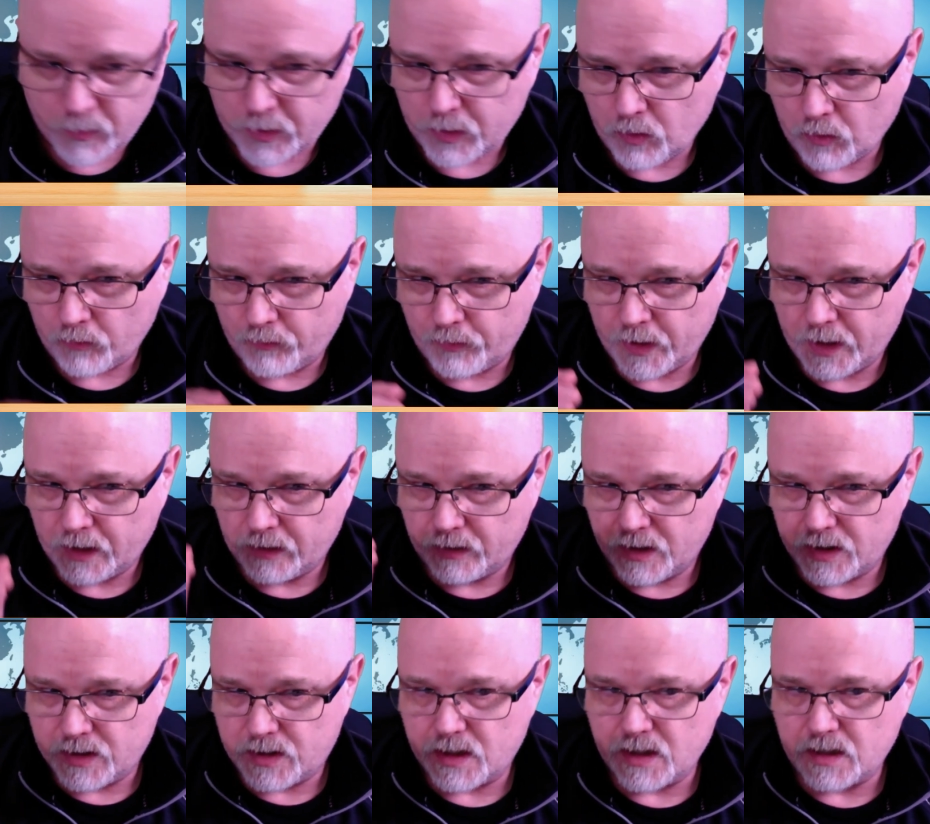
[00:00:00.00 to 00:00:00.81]
don't forget,
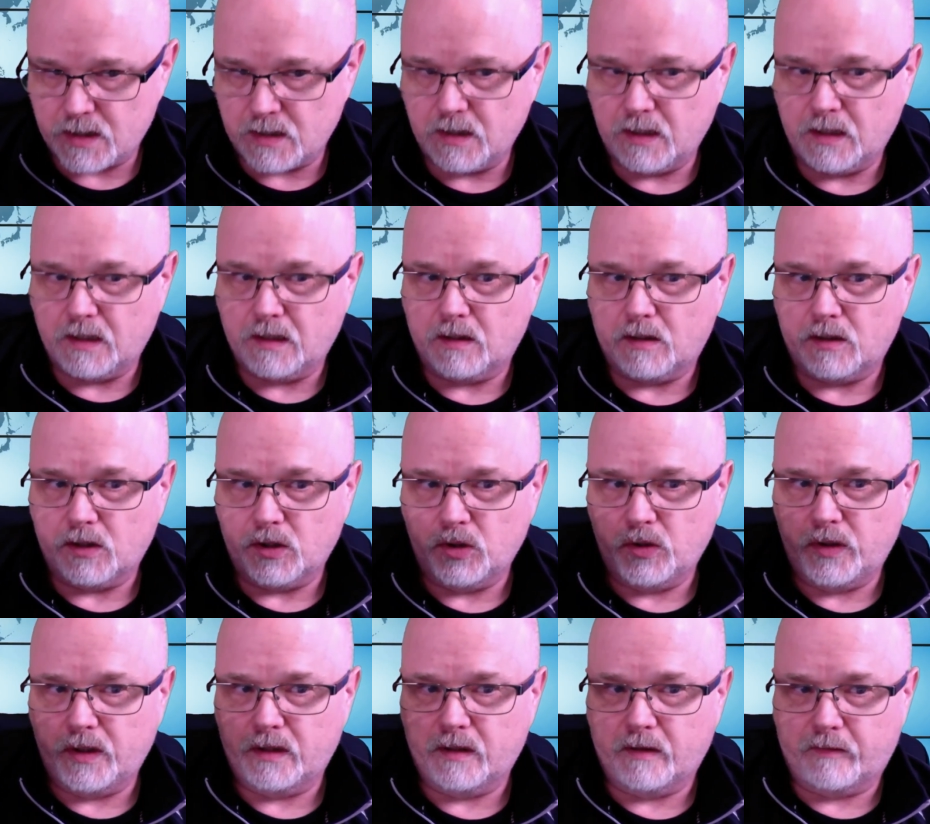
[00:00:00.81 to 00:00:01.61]
this isn't
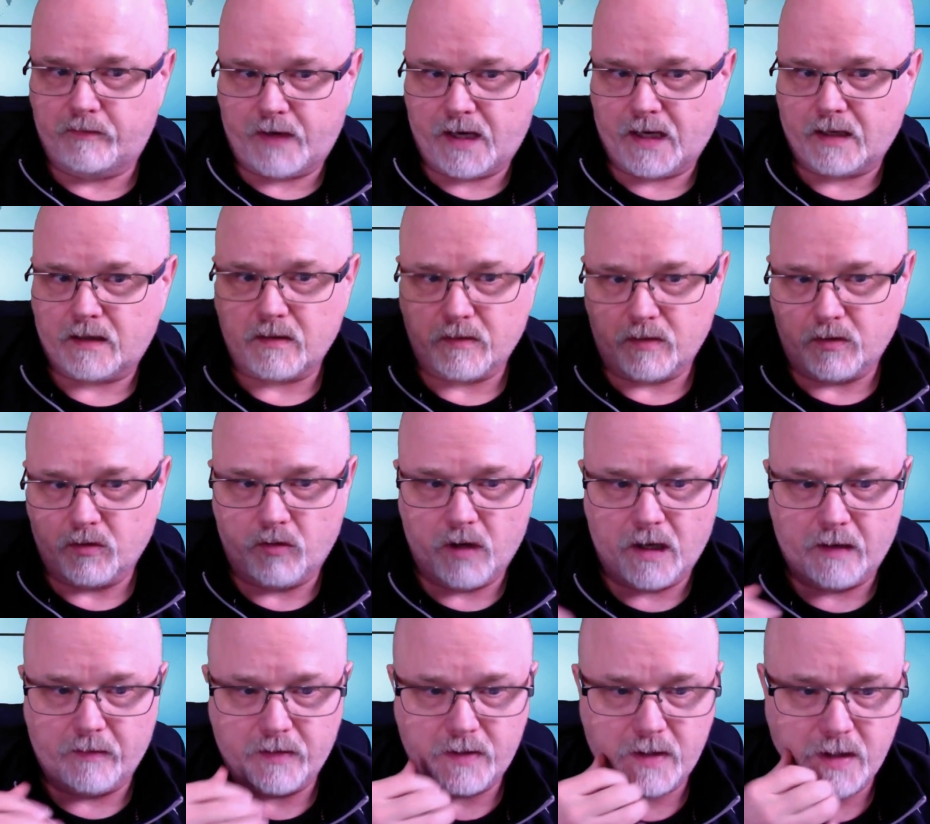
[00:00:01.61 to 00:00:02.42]
including the fact of the
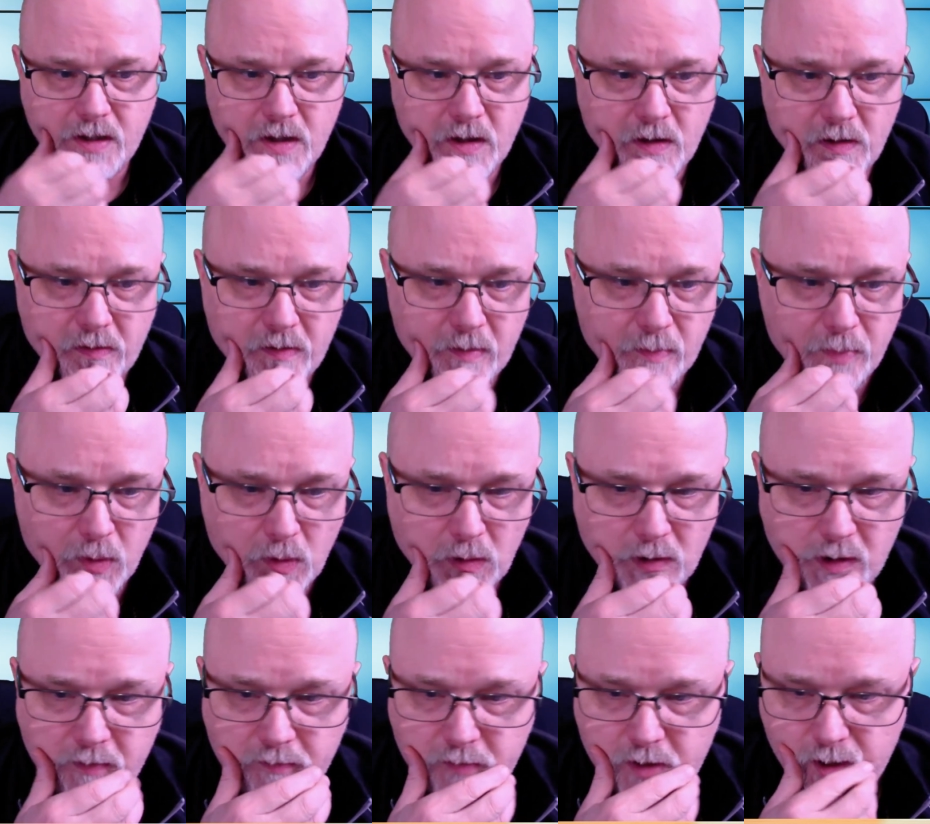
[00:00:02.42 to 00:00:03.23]
gravity or the
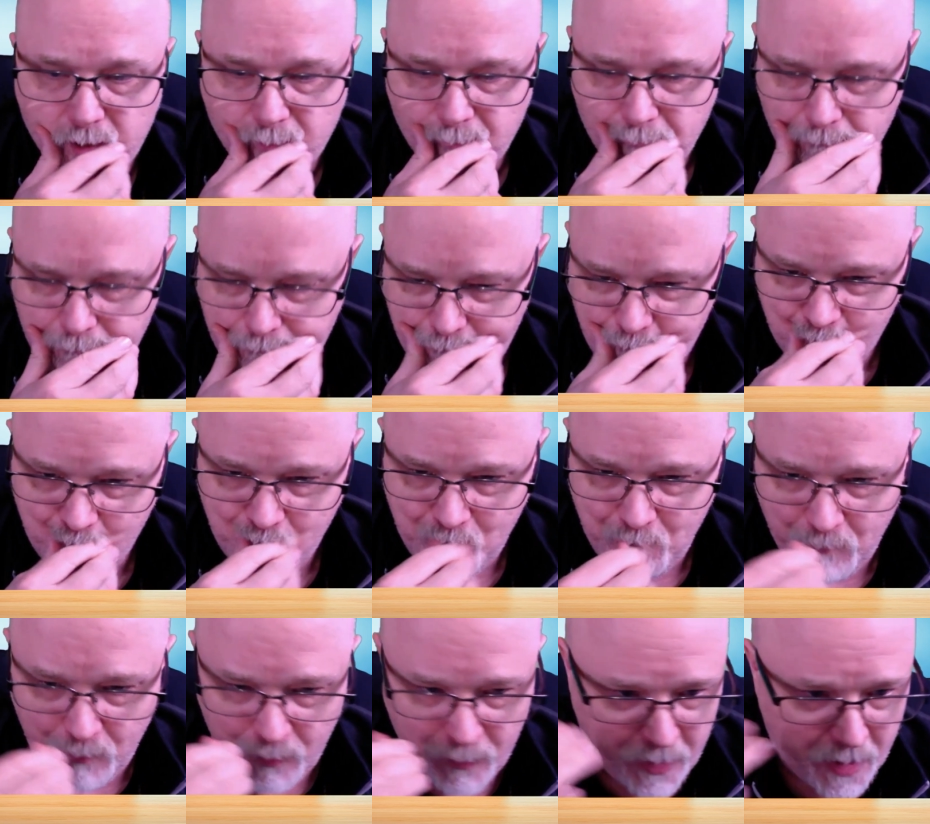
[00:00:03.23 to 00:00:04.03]
pull of
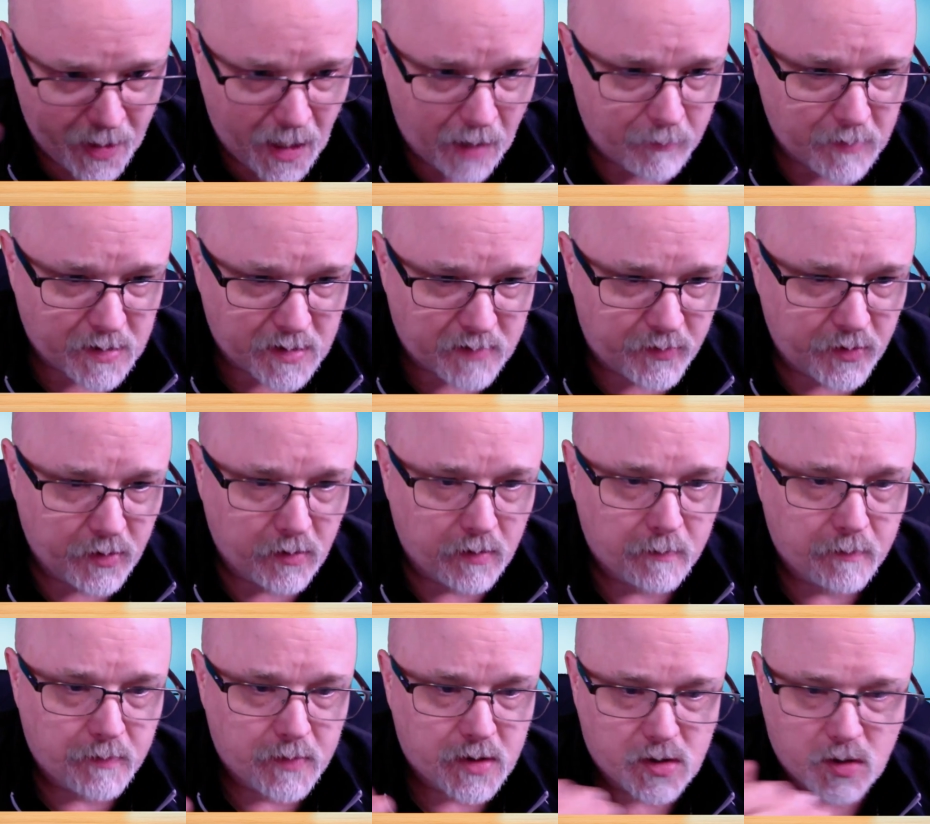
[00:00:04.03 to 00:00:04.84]
the atmosphere
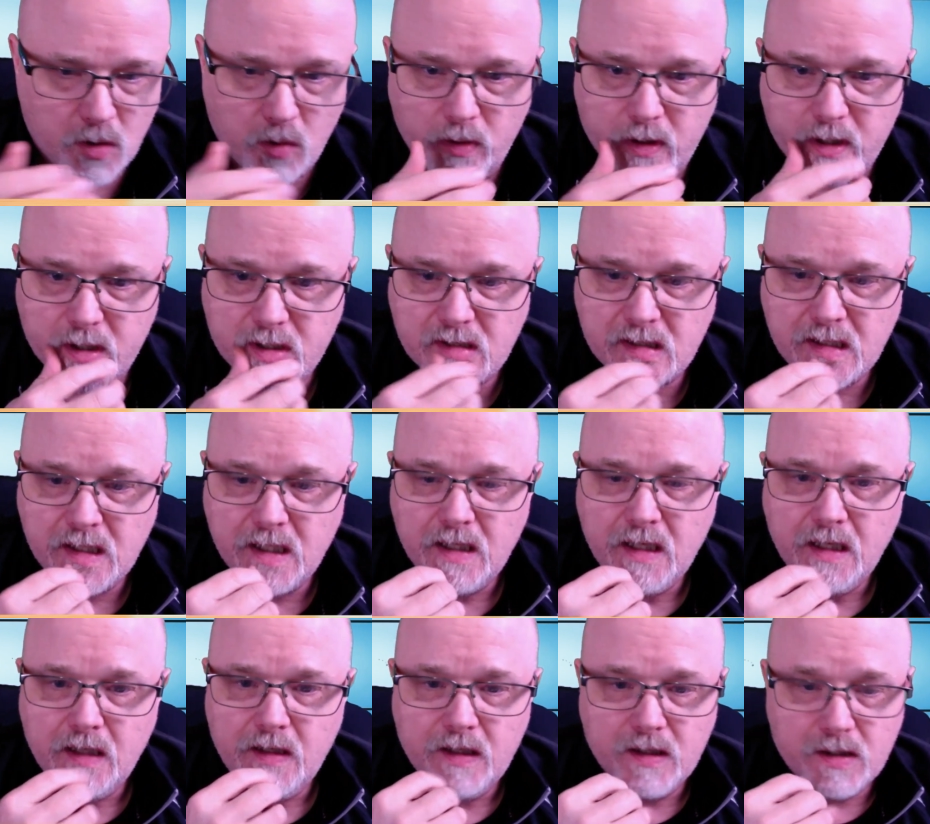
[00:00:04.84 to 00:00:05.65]
slowness.
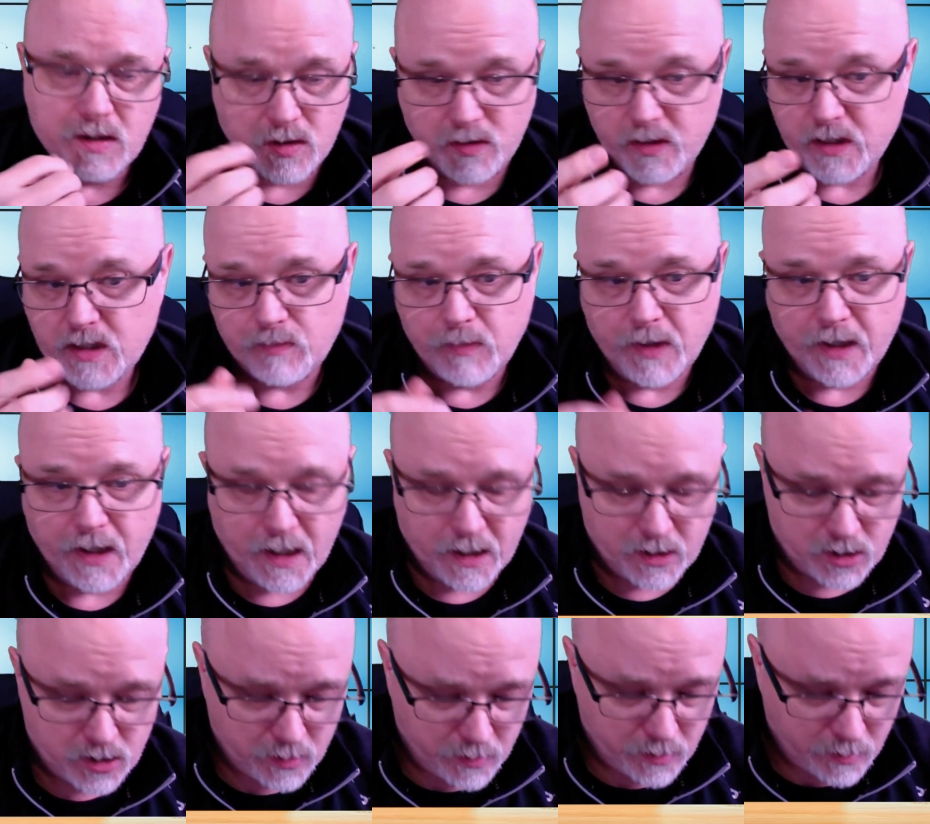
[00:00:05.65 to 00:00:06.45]
So this might
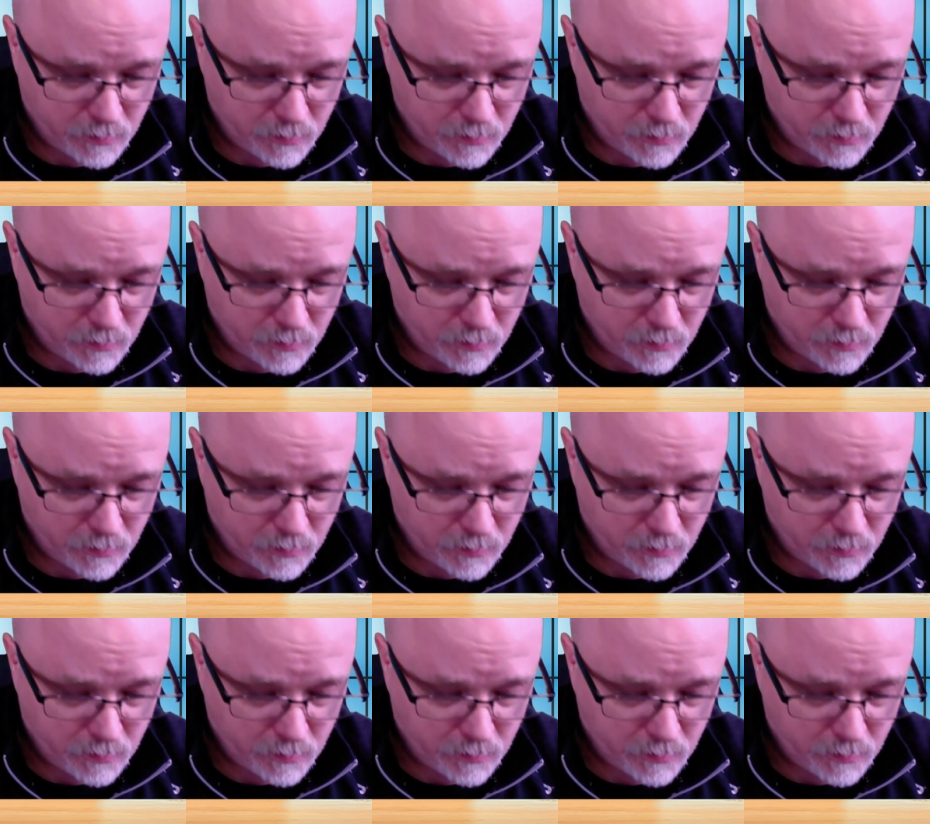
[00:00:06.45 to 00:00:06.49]
actually